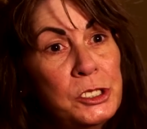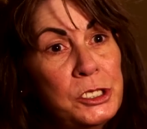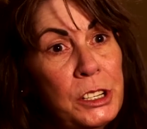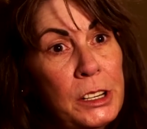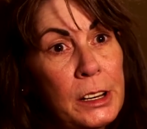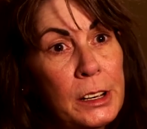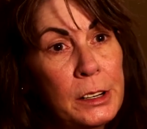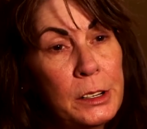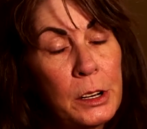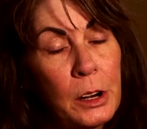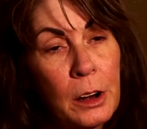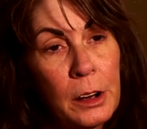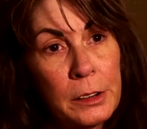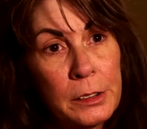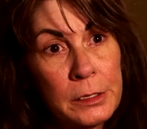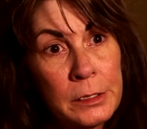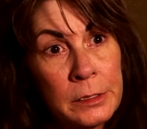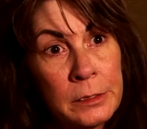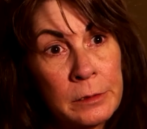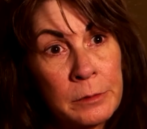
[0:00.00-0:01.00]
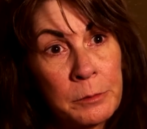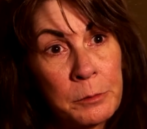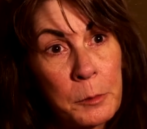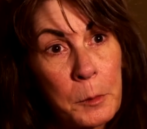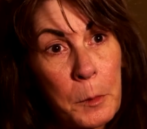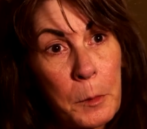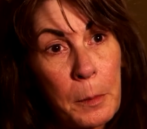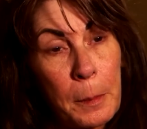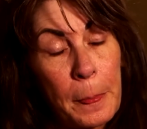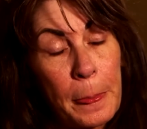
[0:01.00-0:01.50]
She had gotten
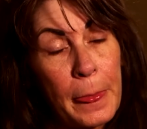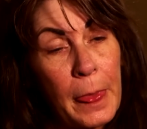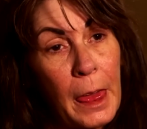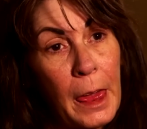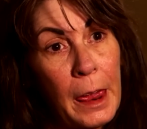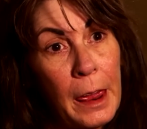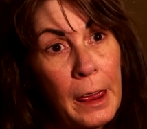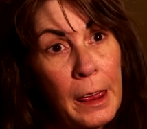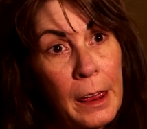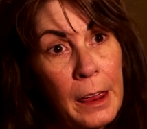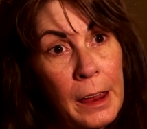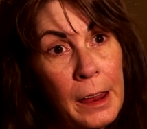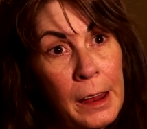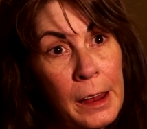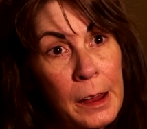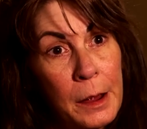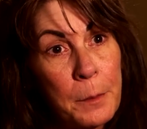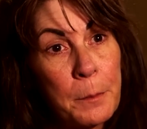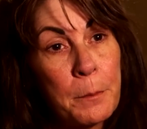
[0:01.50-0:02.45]
a